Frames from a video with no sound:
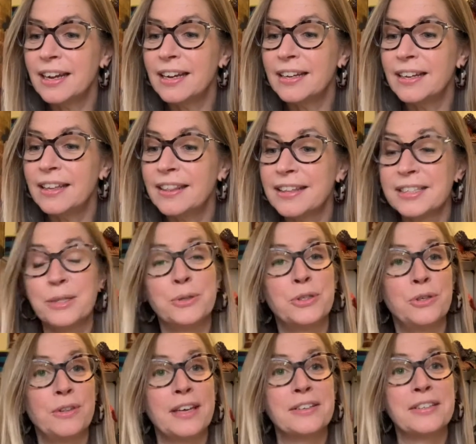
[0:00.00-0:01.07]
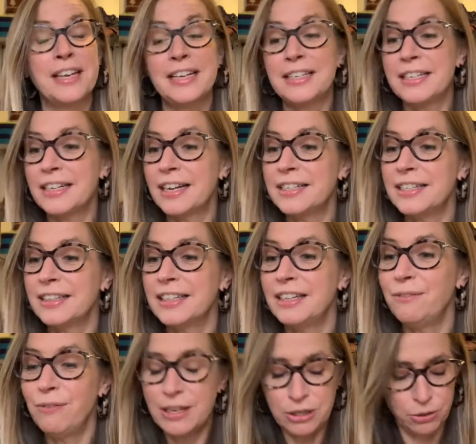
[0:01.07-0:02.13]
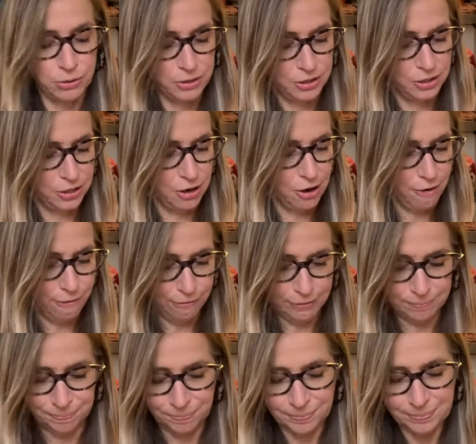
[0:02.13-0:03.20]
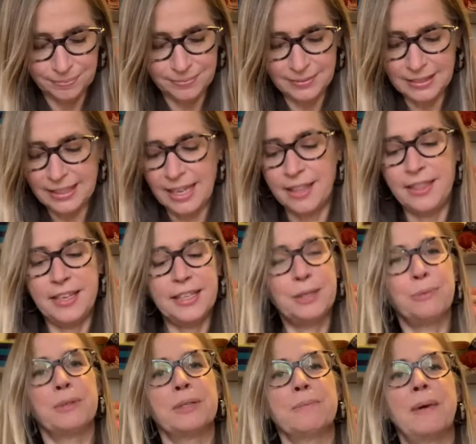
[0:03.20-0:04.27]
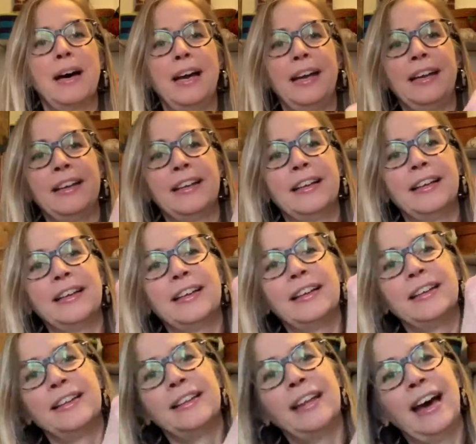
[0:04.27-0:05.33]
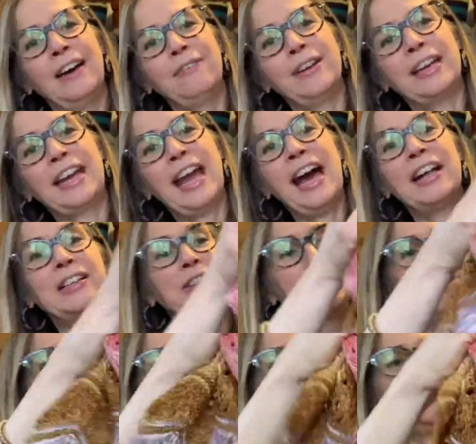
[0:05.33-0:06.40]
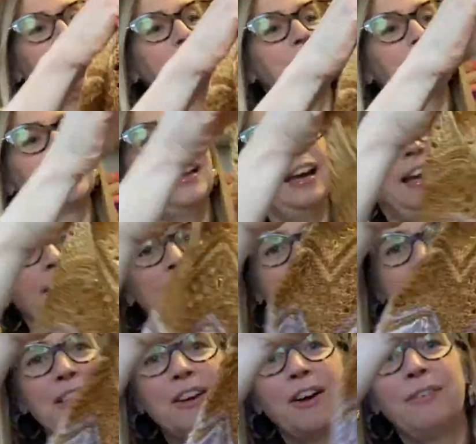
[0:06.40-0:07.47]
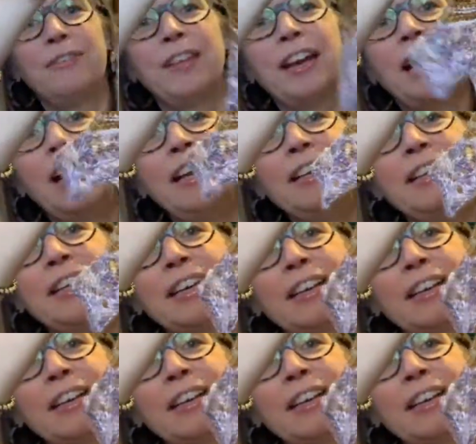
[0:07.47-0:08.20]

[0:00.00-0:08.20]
this was 2018, I did the Adventurer Scarf. And this was my Advent calendar and the scarf that I knit